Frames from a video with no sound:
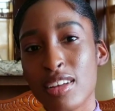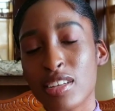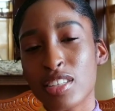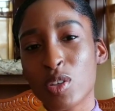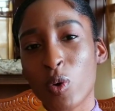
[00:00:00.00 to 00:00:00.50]

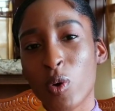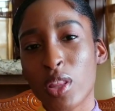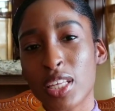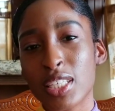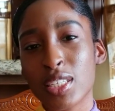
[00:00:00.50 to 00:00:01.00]
So
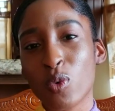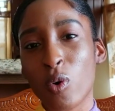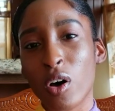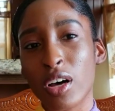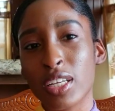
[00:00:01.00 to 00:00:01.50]
this is
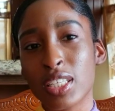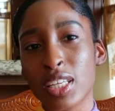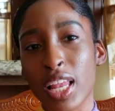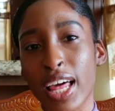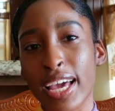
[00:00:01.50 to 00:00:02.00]

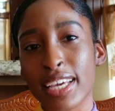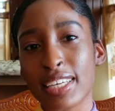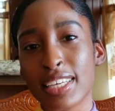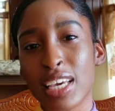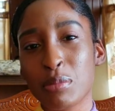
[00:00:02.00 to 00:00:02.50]
what
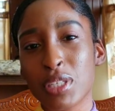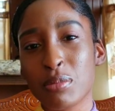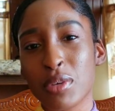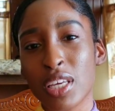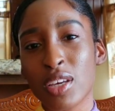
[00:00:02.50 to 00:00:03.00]
like keeps
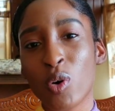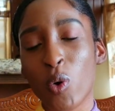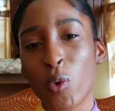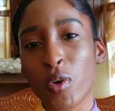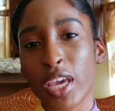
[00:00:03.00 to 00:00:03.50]
me
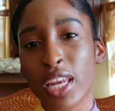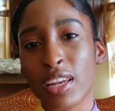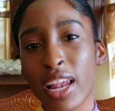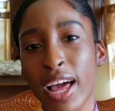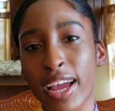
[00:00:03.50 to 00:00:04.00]

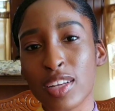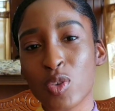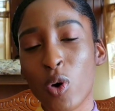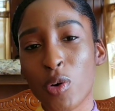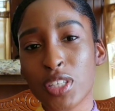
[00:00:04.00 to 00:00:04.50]
going, like
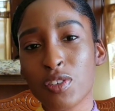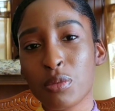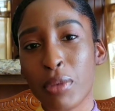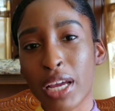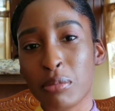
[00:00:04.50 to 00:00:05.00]
to always
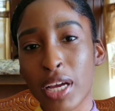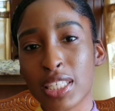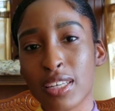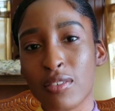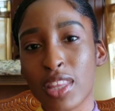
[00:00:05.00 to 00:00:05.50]
remind
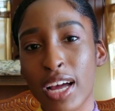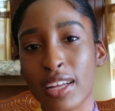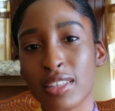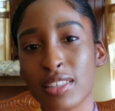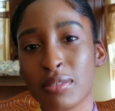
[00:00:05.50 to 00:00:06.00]
myself
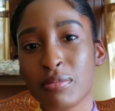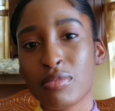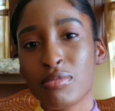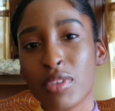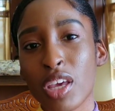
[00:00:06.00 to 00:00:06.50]
that
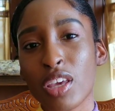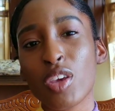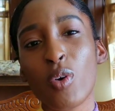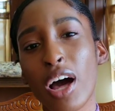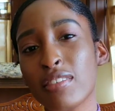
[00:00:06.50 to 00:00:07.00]

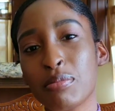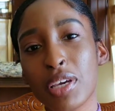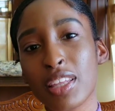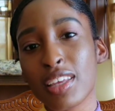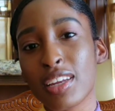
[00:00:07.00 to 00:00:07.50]
you have
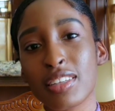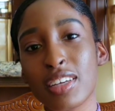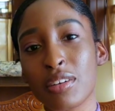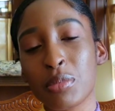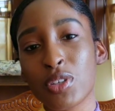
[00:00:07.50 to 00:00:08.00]
been in a
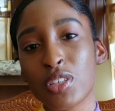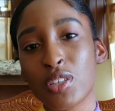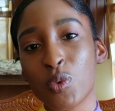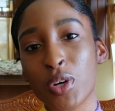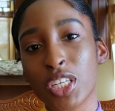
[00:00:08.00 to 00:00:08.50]
terrible
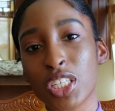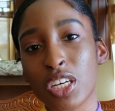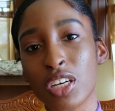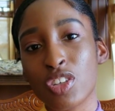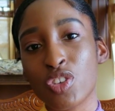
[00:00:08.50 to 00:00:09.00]

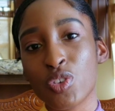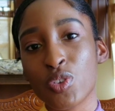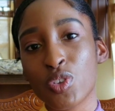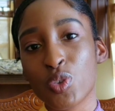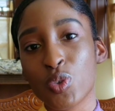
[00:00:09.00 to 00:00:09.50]
situation
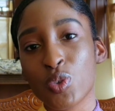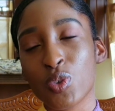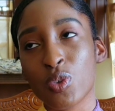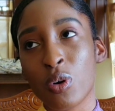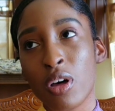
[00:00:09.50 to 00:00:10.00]
due
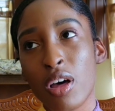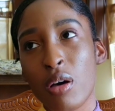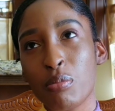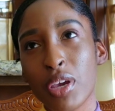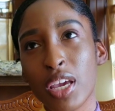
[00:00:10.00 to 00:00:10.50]
to
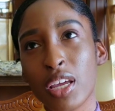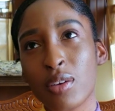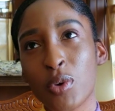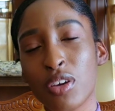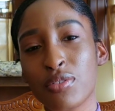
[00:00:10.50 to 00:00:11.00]

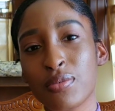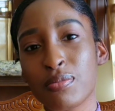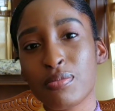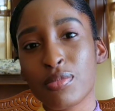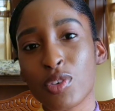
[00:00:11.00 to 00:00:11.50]
being with
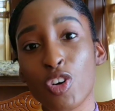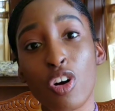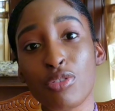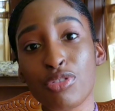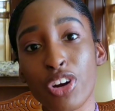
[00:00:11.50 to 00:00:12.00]

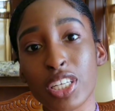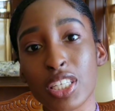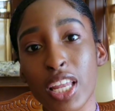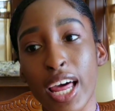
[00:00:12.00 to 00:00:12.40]
wrong friends.